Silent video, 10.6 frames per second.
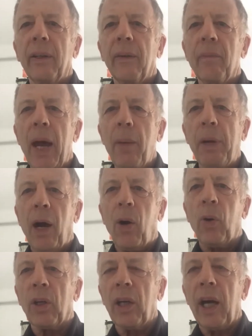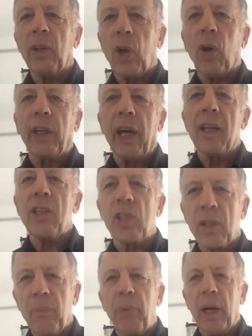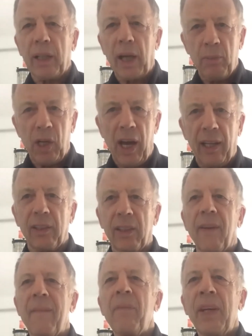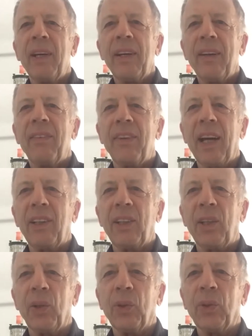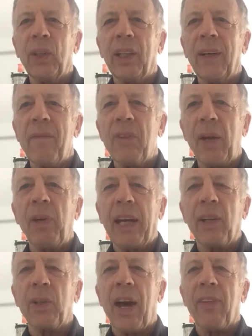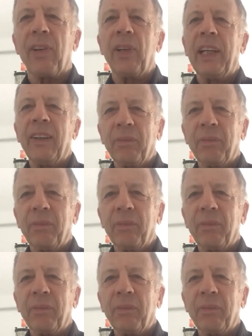happy hour and cocktails. But I'm glad that that we get together here.